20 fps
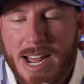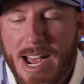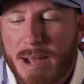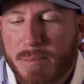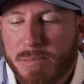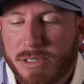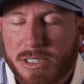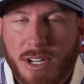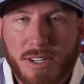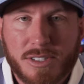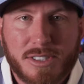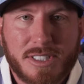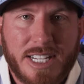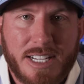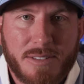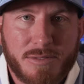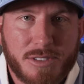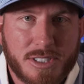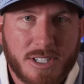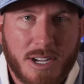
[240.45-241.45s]
apps i'll
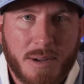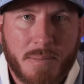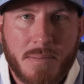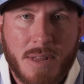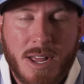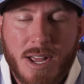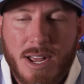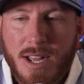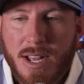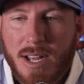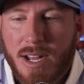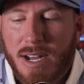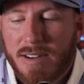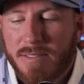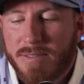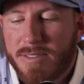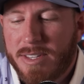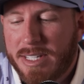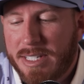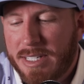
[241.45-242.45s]
save some
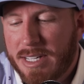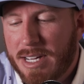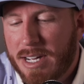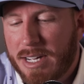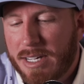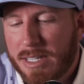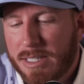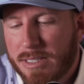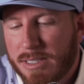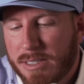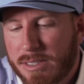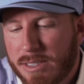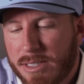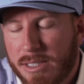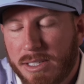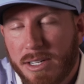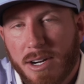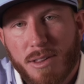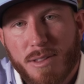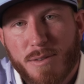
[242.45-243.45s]
of the uh,
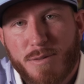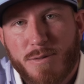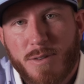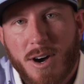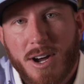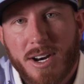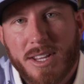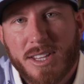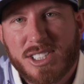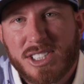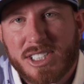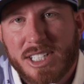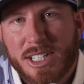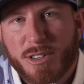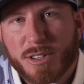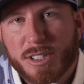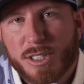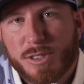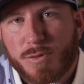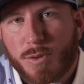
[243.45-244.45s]
you know the fun and the
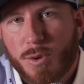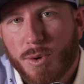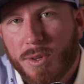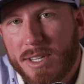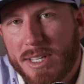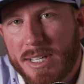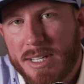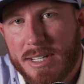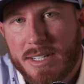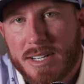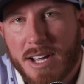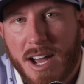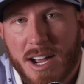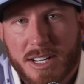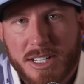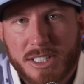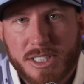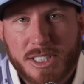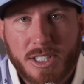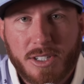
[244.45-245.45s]
secrets for the
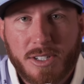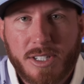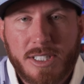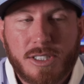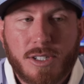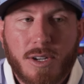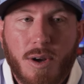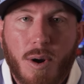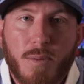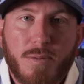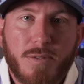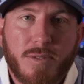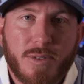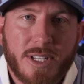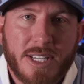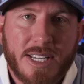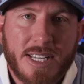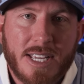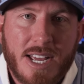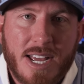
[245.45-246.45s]
docu series
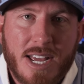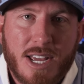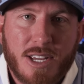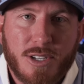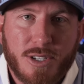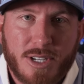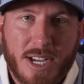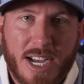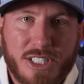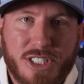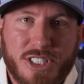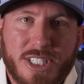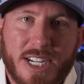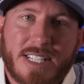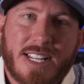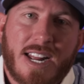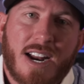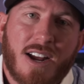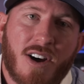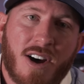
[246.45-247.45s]
hopefully you guys
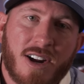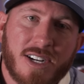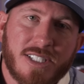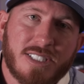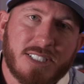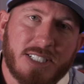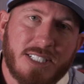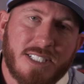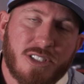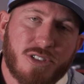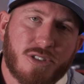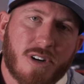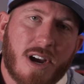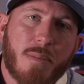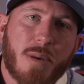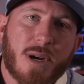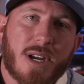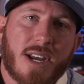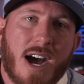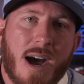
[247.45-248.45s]
check that out honestly
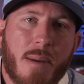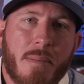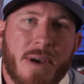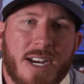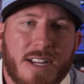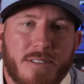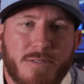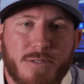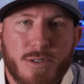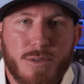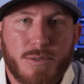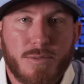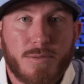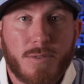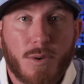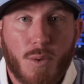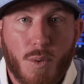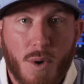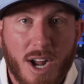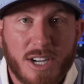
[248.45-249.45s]
drop a comment if
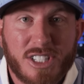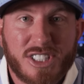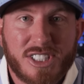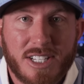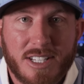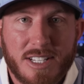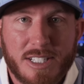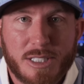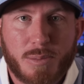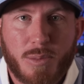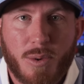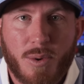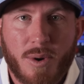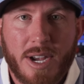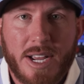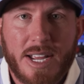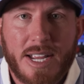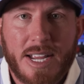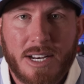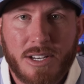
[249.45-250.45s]
you've watched to this
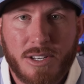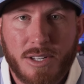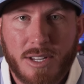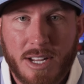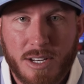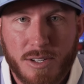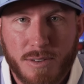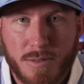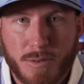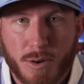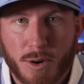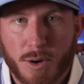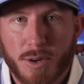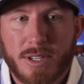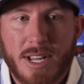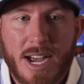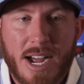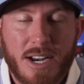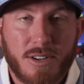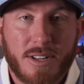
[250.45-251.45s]
point and and you've
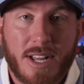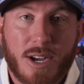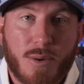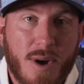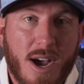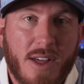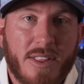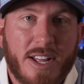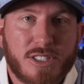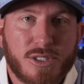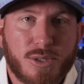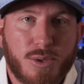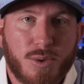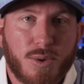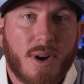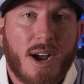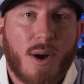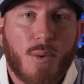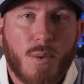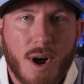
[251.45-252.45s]
heard that and you're like wow that's
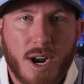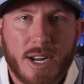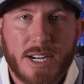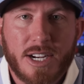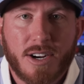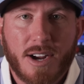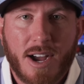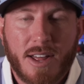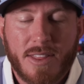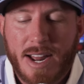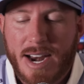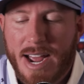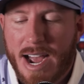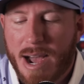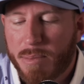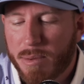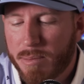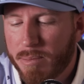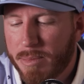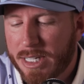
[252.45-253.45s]
cool i want to hear how that
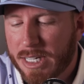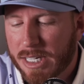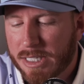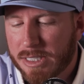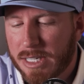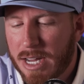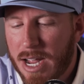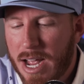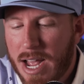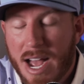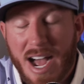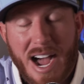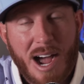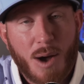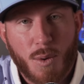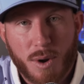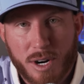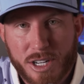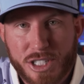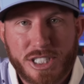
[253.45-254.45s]
happened because i
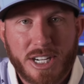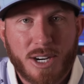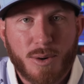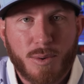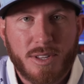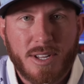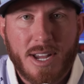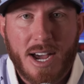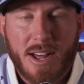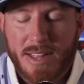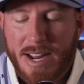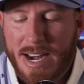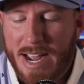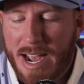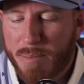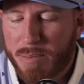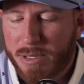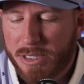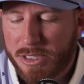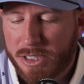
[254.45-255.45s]
want to share with you how that
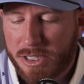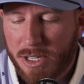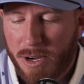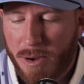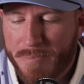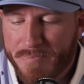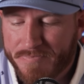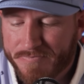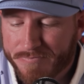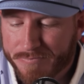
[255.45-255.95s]
happened so